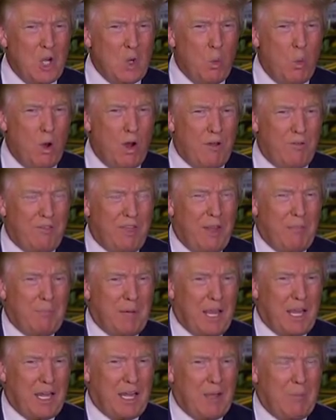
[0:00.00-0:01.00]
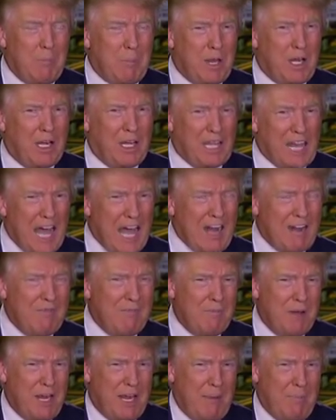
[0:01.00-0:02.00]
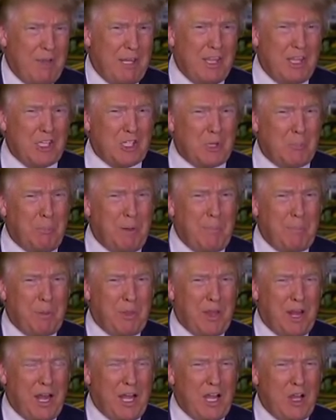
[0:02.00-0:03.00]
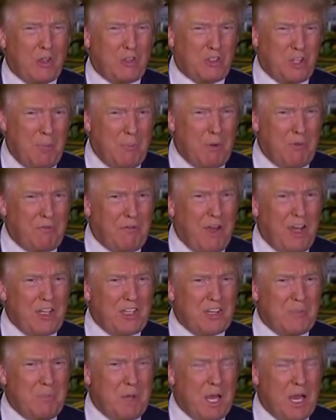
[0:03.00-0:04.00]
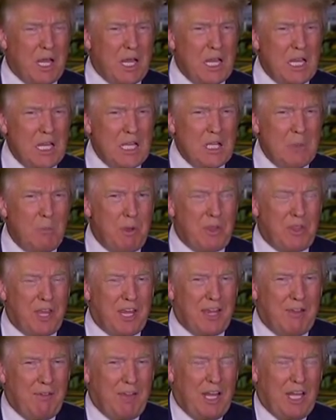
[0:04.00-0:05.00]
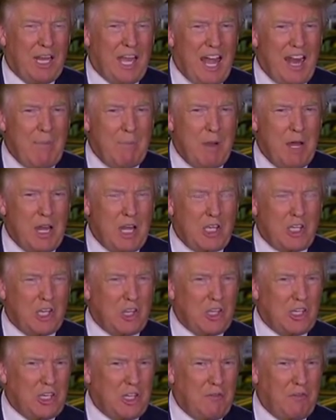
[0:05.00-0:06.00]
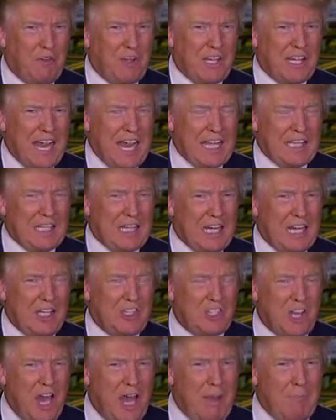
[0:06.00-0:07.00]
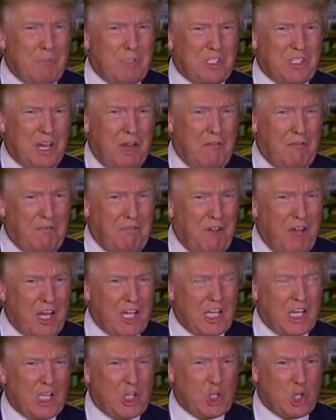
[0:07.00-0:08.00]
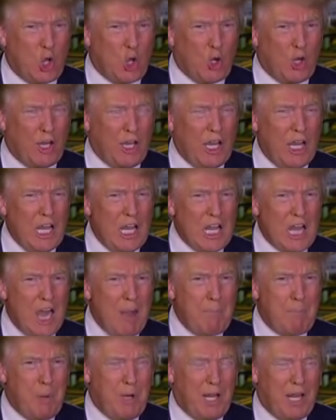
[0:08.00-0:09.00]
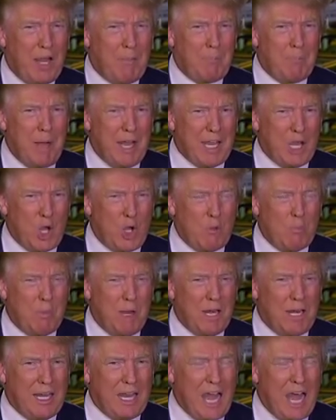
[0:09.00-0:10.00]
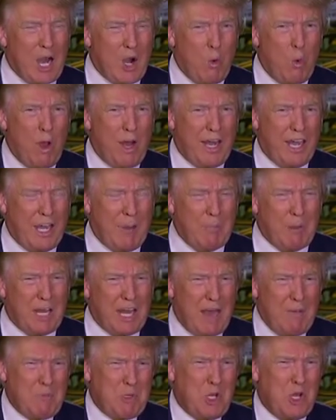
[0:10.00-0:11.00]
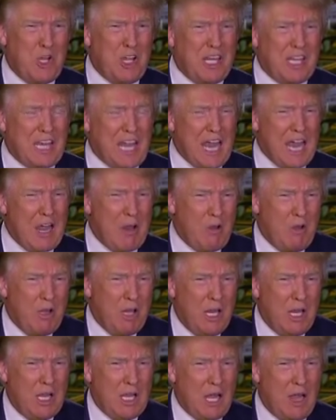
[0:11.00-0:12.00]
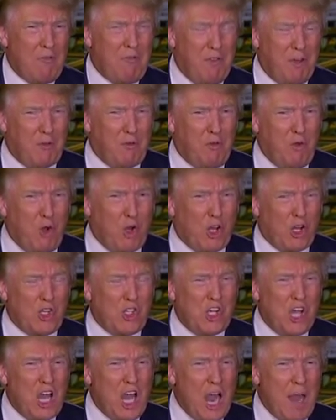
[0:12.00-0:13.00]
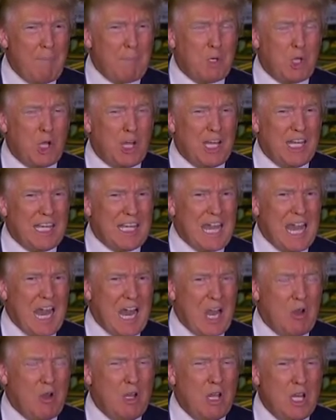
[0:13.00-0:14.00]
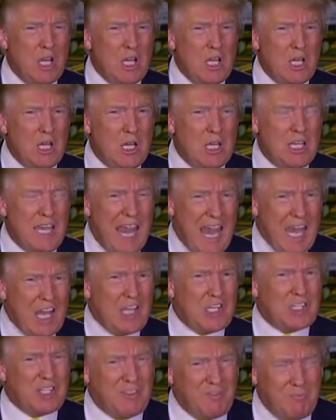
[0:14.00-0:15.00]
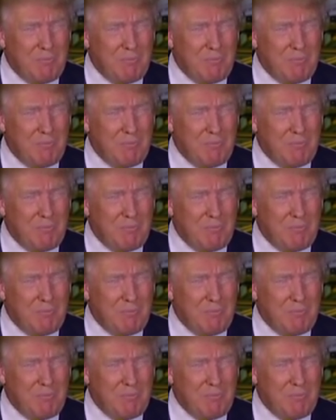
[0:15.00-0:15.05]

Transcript: one of them get in. But a lot of money. These are people that I know. Some are friends of mine. But they're giving a lot of money to the different candidates. I'm self-funding totally. I'm putting up my own money. I don't want any money. I'm turning down, I feel foolish, I'm turning down tens of